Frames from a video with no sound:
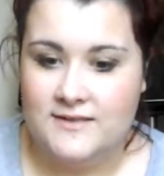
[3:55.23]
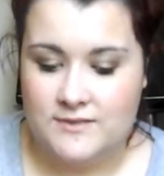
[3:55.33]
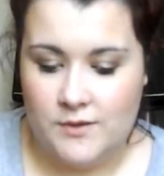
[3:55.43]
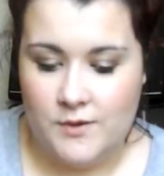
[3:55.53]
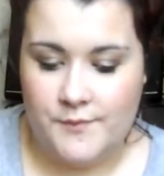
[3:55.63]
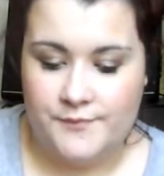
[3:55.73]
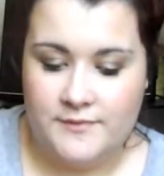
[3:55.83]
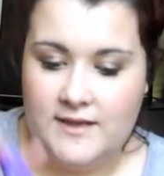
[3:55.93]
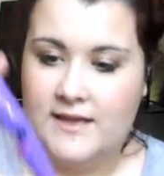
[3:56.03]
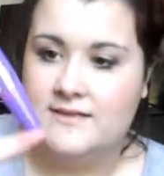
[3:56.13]
so
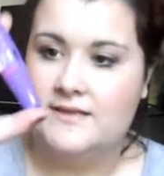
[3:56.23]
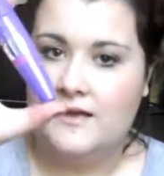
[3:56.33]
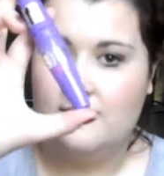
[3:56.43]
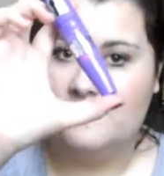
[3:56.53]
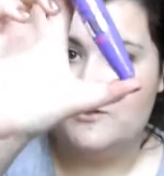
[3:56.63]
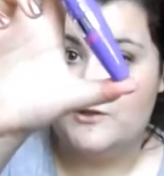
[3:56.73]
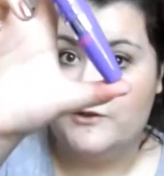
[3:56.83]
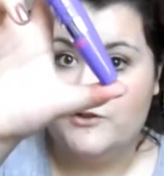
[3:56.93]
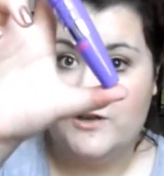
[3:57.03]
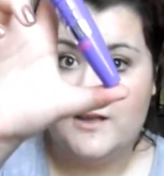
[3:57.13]
yes, I'm just going to try